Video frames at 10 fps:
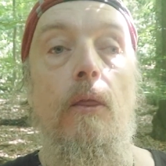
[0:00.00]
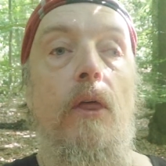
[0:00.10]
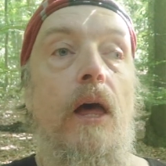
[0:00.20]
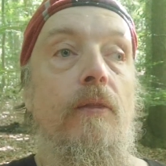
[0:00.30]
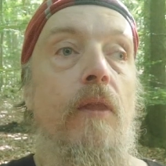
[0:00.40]

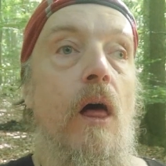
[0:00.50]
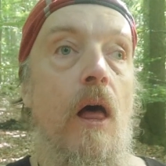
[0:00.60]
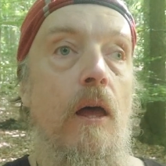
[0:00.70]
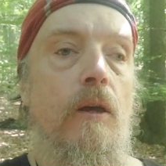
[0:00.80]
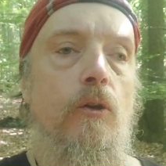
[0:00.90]
Then
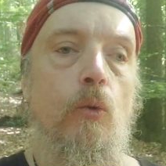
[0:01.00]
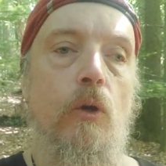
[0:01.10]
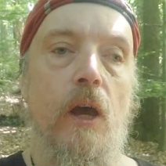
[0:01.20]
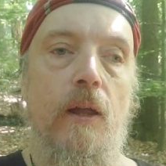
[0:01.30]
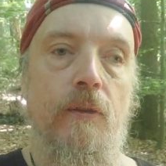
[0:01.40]
you
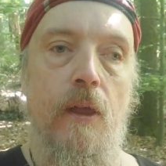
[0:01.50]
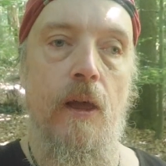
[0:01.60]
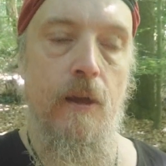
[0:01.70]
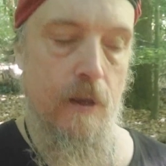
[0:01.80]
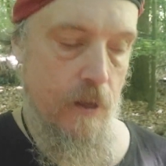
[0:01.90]
can
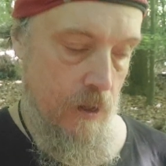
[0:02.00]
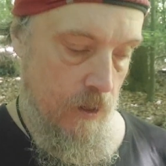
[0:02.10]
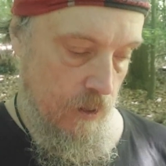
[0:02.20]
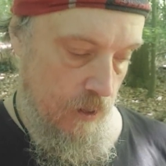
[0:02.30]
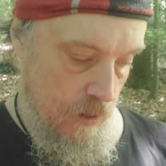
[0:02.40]

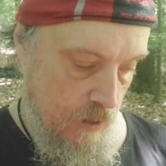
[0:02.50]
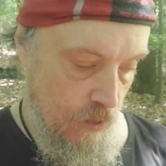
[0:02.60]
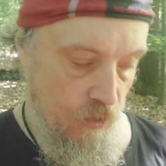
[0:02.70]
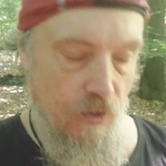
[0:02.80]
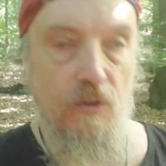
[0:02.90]

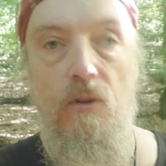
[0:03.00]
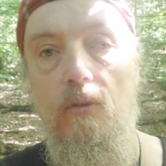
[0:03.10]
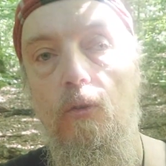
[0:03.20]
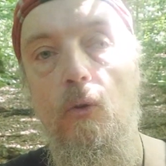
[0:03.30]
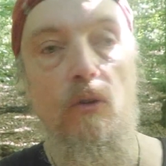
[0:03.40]
use it
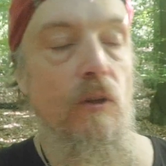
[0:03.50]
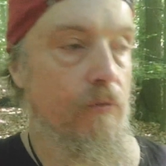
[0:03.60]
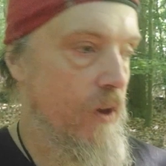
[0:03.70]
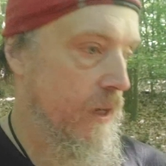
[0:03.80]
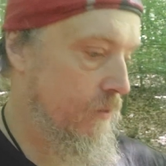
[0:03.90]
to good
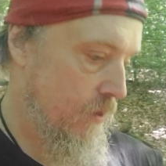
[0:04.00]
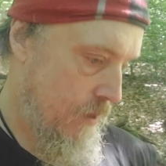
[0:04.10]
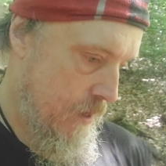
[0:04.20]
effect